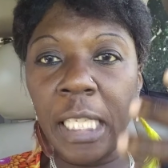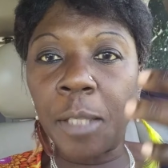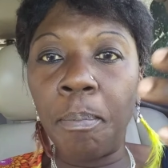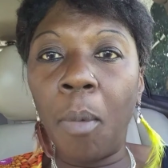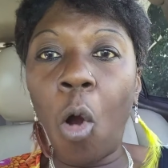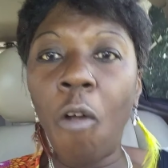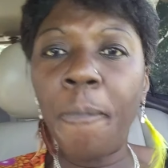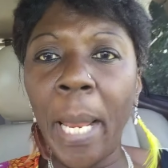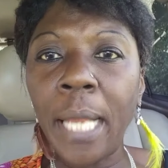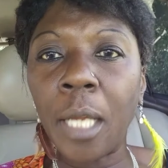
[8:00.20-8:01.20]
this
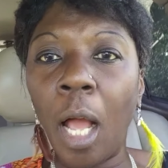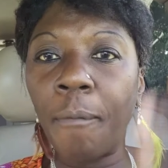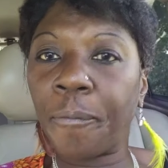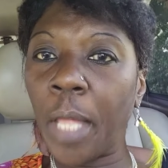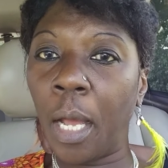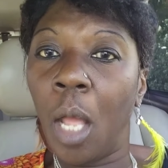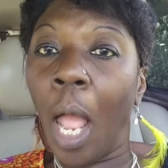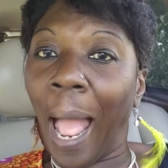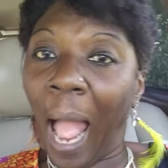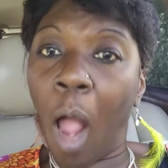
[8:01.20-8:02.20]
movement of the
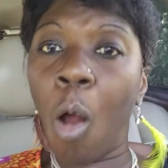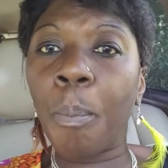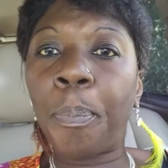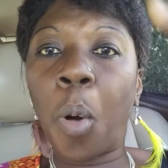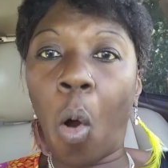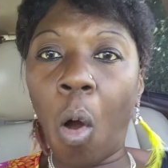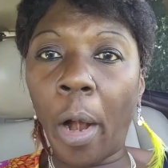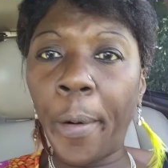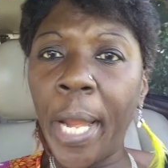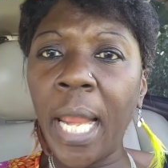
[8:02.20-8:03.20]

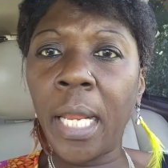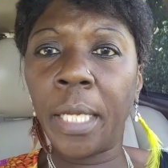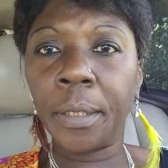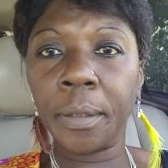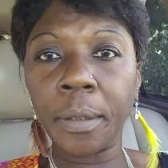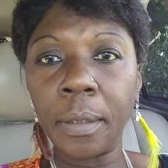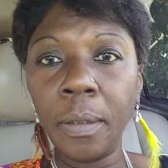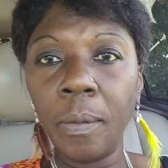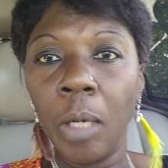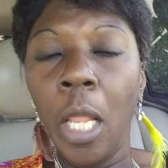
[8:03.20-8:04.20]
outpouring,
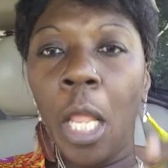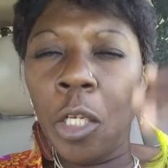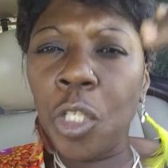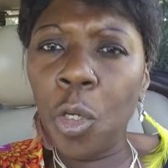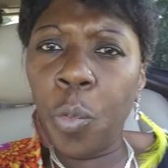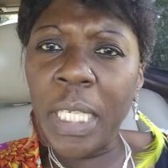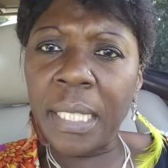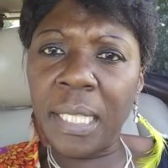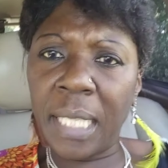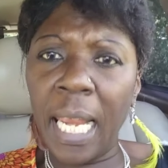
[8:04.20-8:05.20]
to
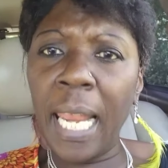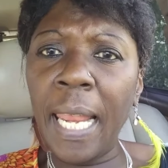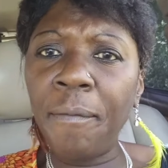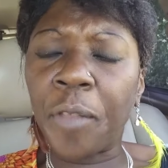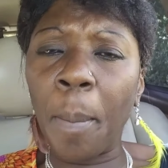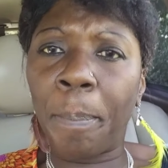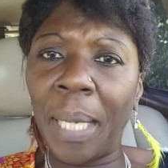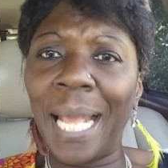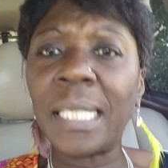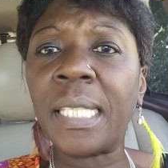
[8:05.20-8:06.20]
receive the
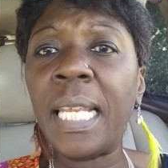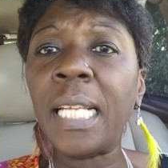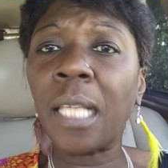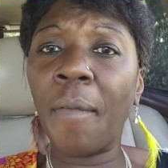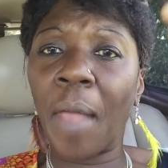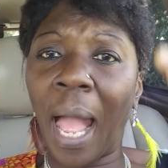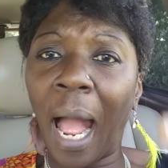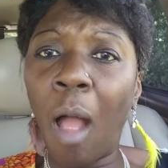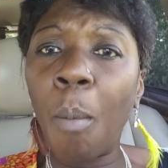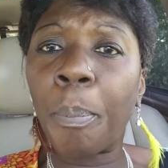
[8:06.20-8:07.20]
blessings of the
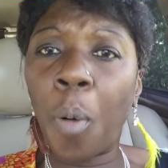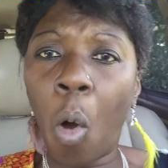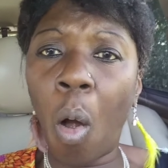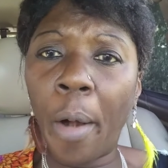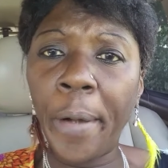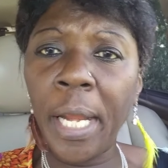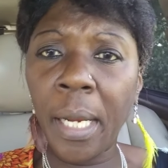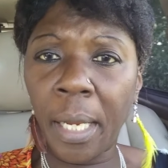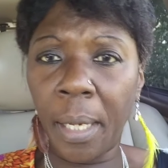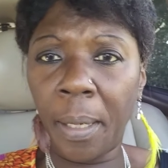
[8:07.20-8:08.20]
outpouring,